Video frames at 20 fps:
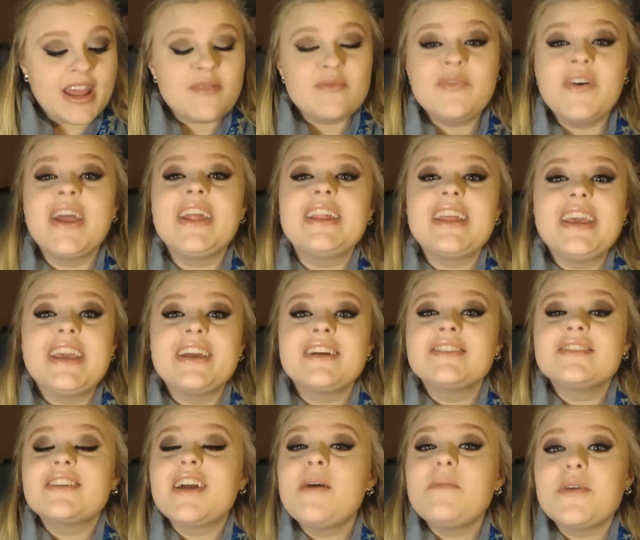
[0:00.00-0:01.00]
I'm
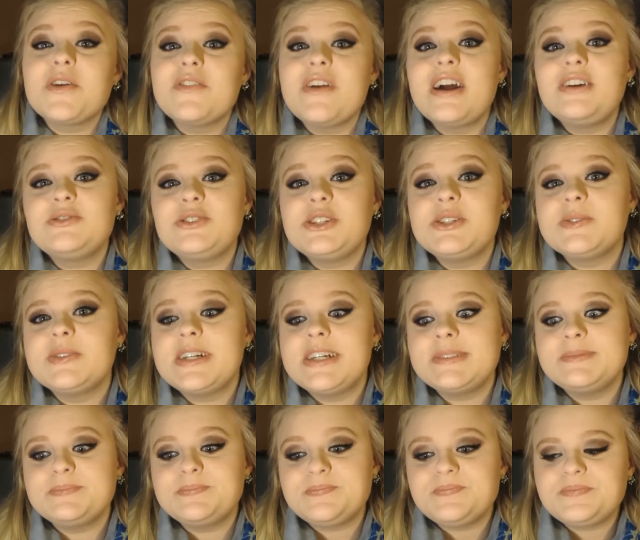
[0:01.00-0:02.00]
finally coming around to
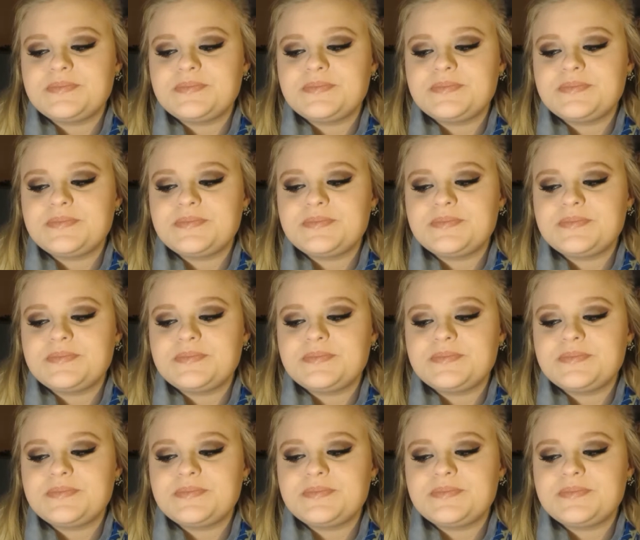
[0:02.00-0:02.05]
it.